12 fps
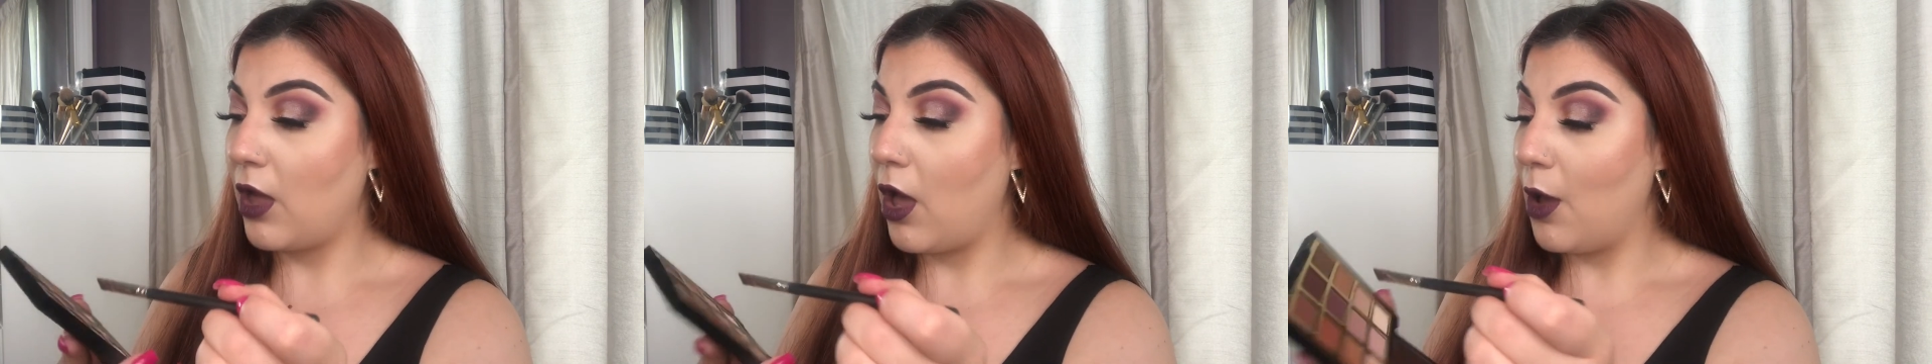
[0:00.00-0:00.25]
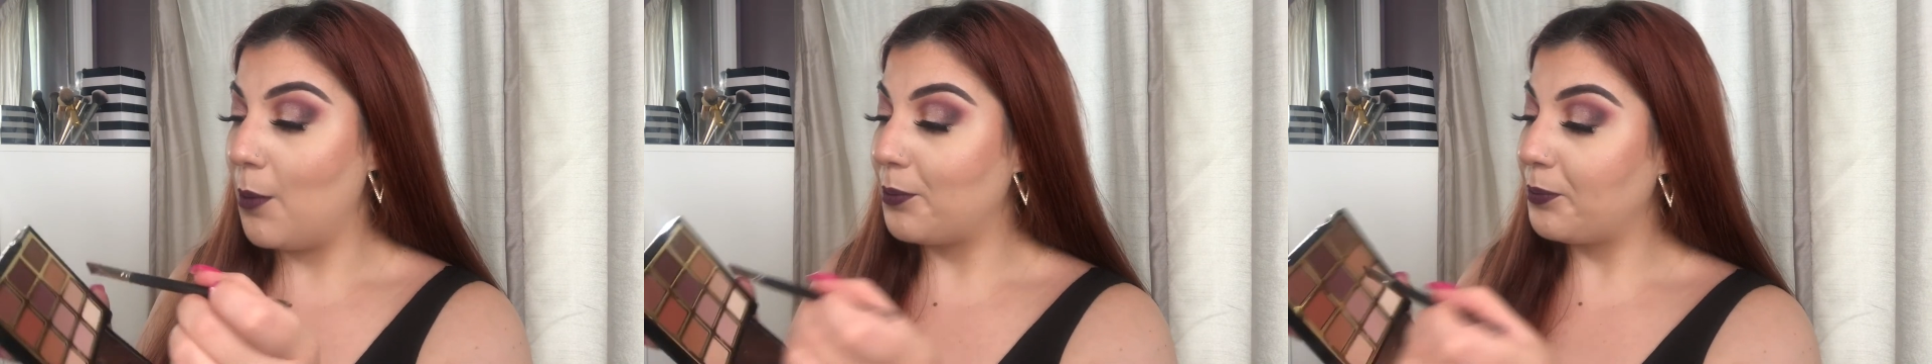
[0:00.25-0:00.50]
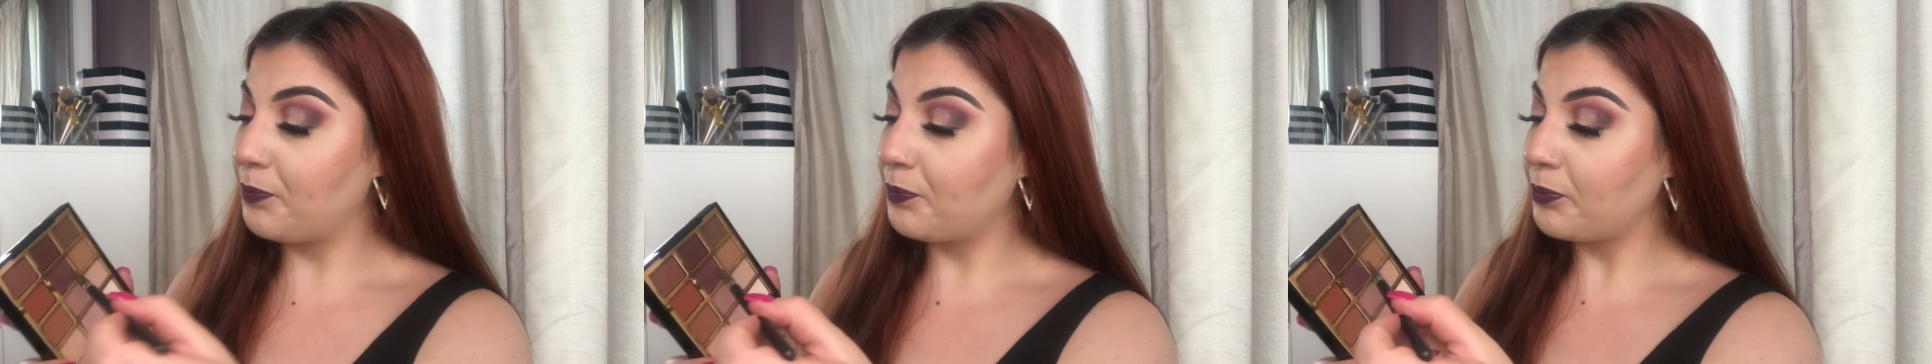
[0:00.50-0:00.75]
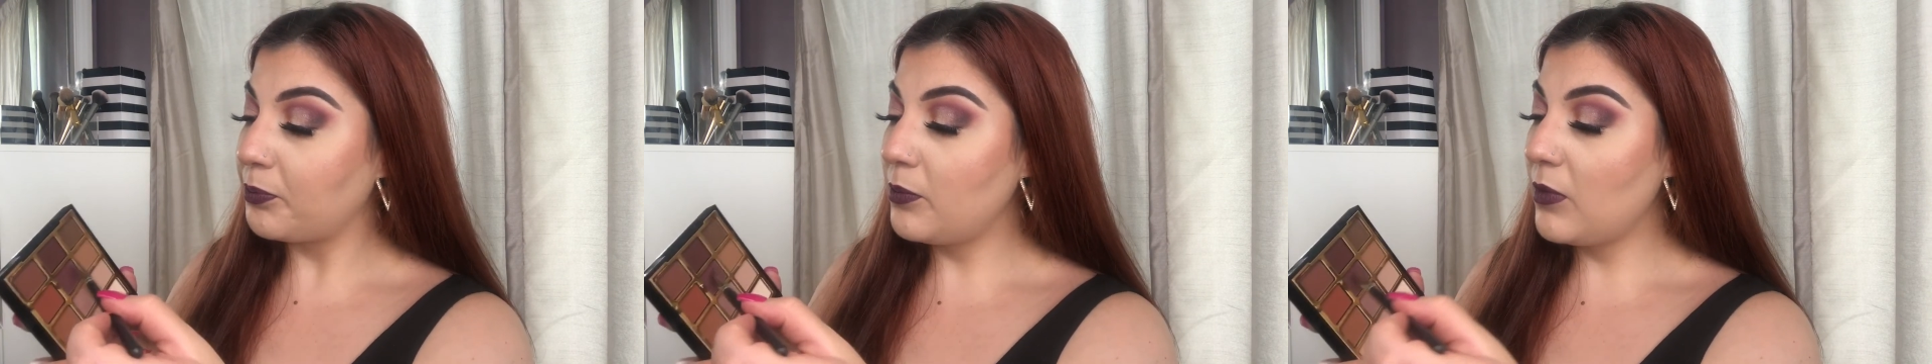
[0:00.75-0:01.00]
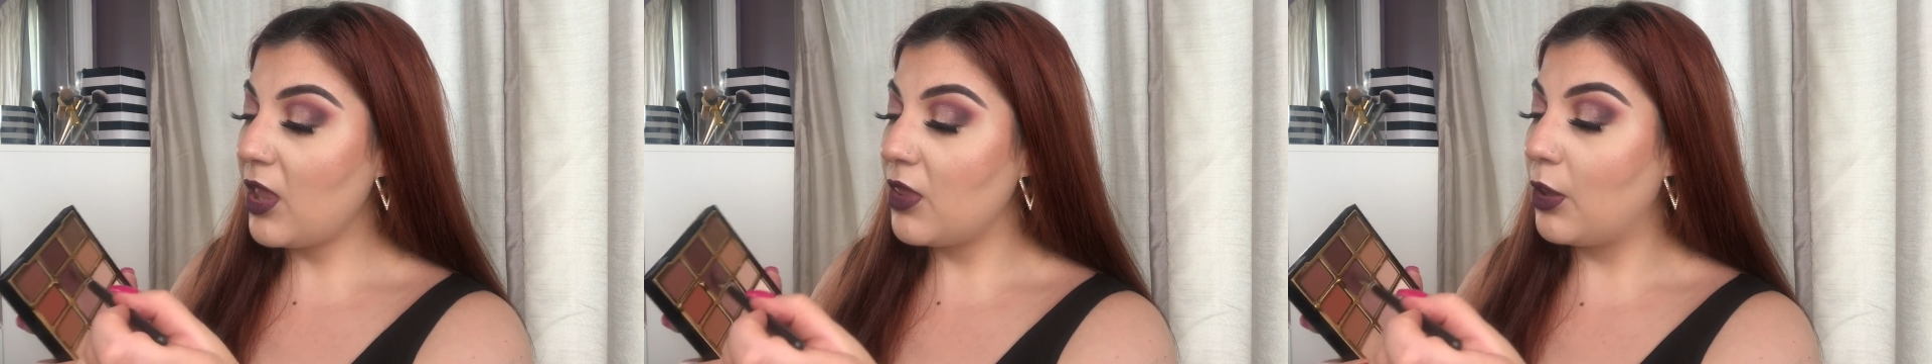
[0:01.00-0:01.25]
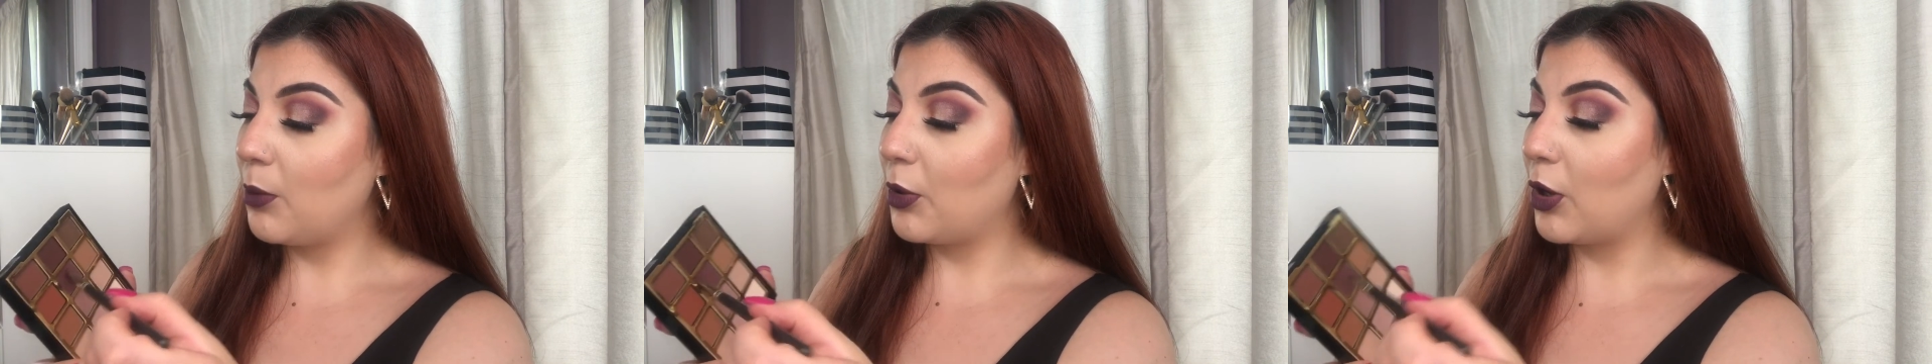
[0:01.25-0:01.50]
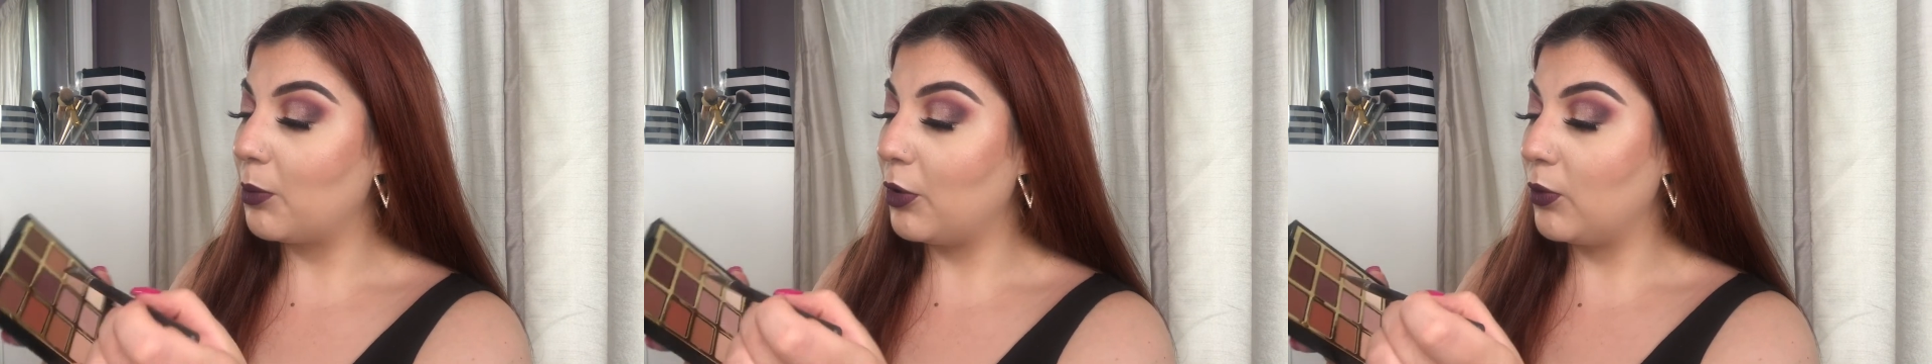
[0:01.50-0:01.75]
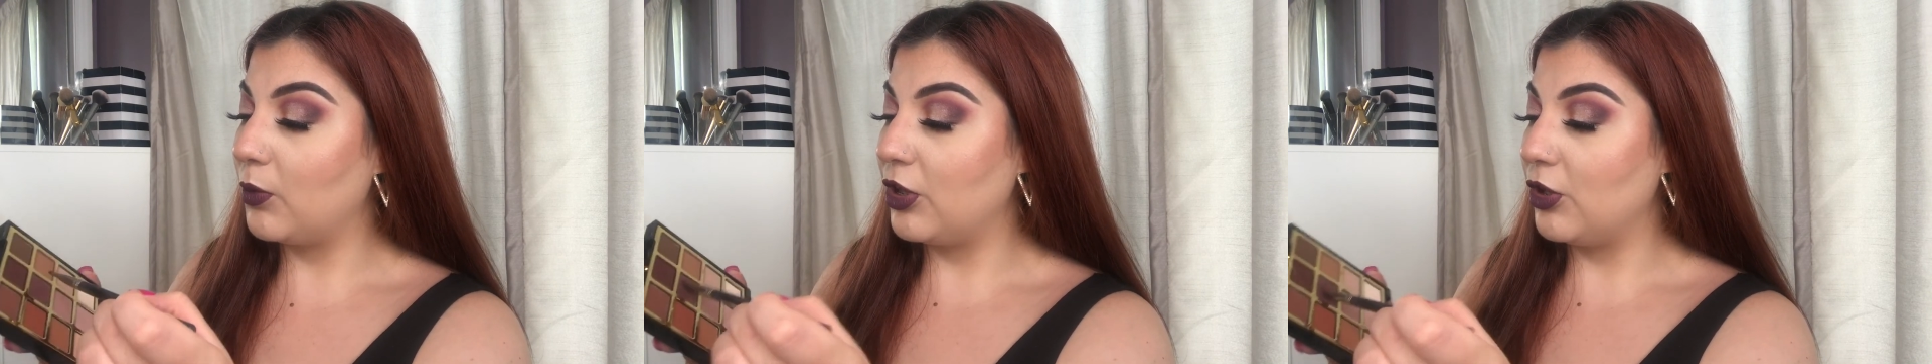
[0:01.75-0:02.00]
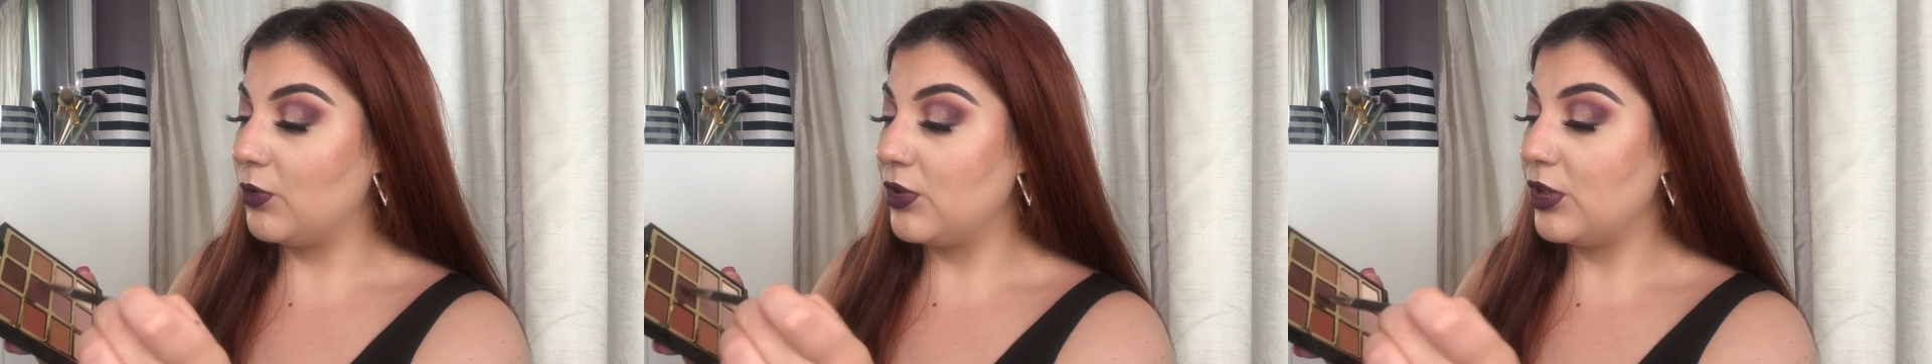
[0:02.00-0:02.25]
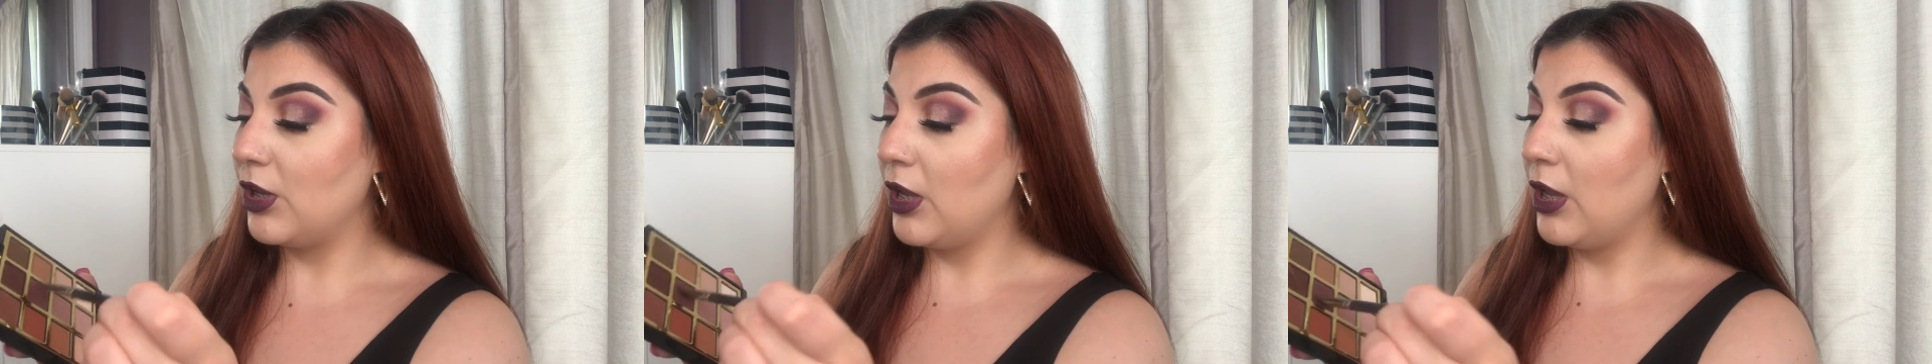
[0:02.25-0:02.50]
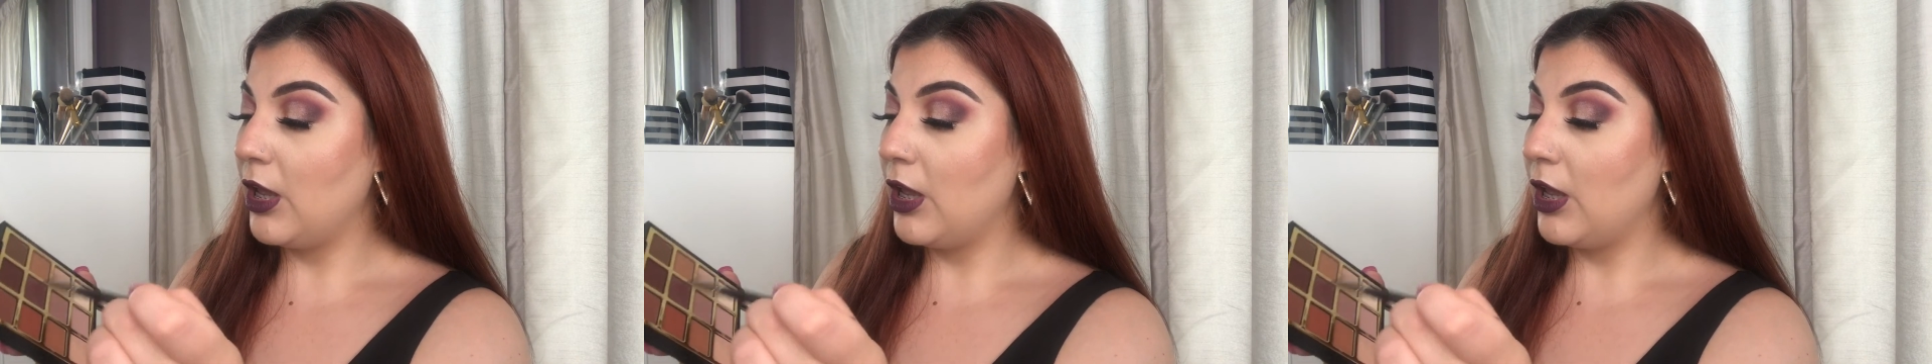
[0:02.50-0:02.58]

um the purple we used